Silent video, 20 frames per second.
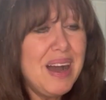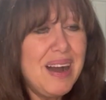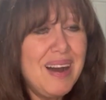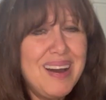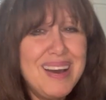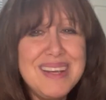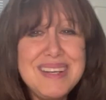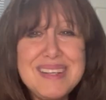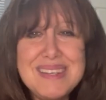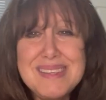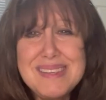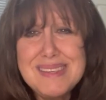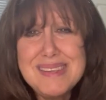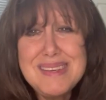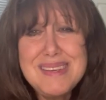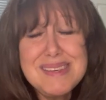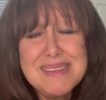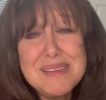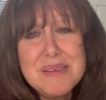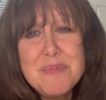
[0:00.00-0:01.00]
I did
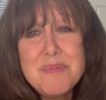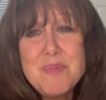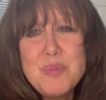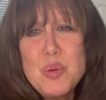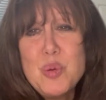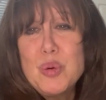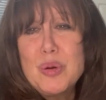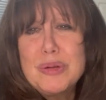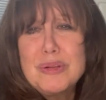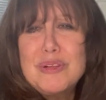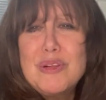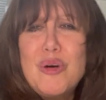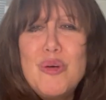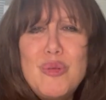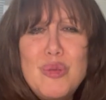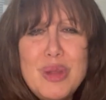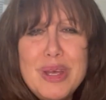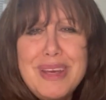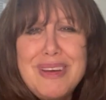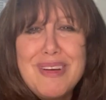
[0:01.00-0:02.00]
see some poor
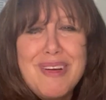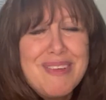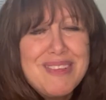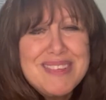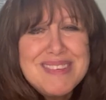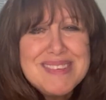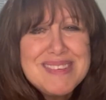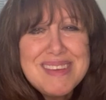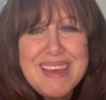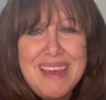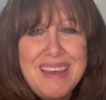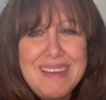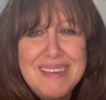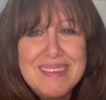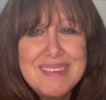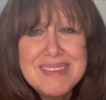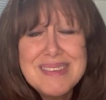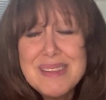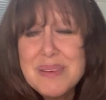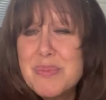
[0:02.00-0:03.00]
lonely yarn
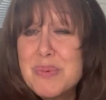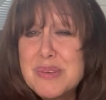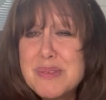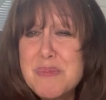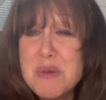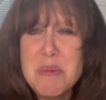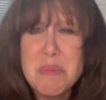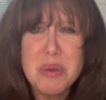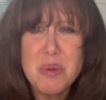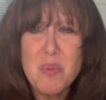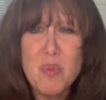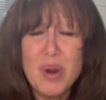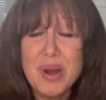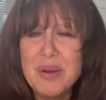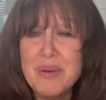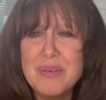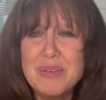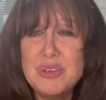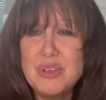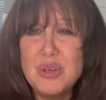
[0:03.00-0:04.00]
skeins. There was maybe
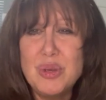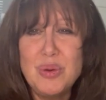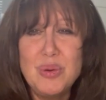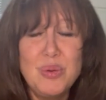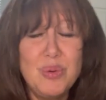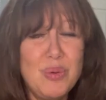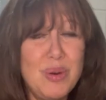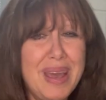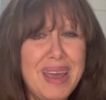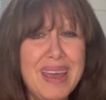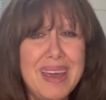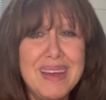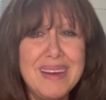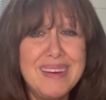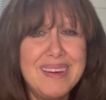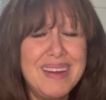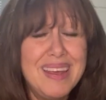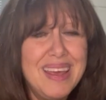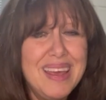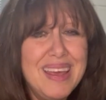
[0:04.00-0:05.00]
one or two,
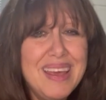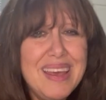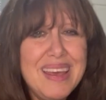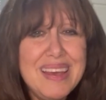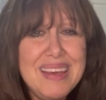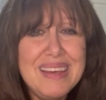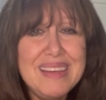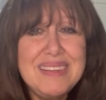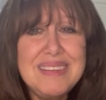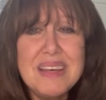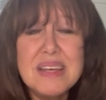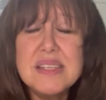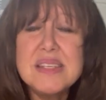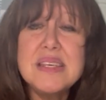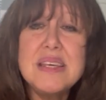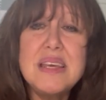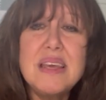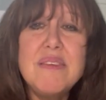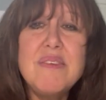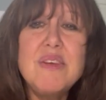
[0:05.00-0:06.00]
and it
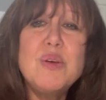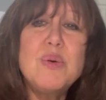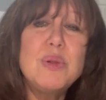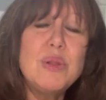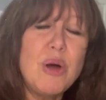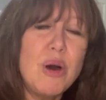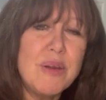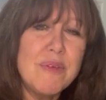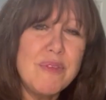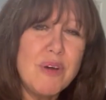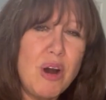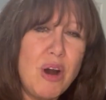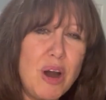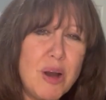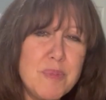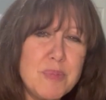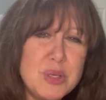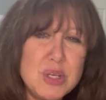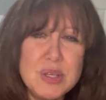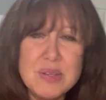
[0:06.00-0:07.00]
doesn't give you a lot of
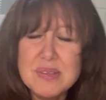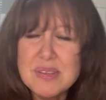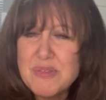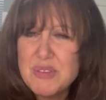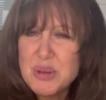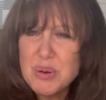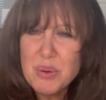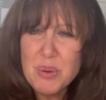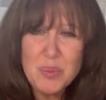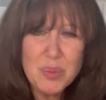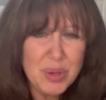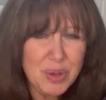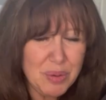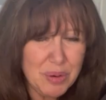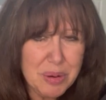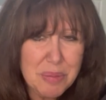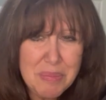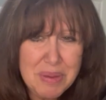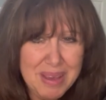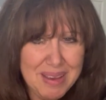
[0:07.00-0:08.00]
options. If you're only
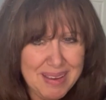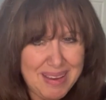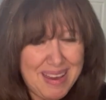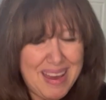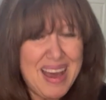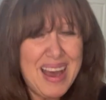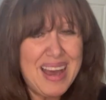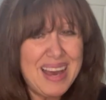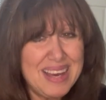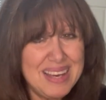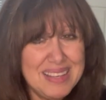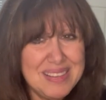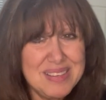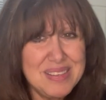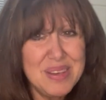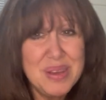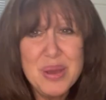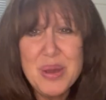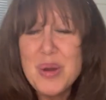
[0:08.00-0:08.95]
going to make a hat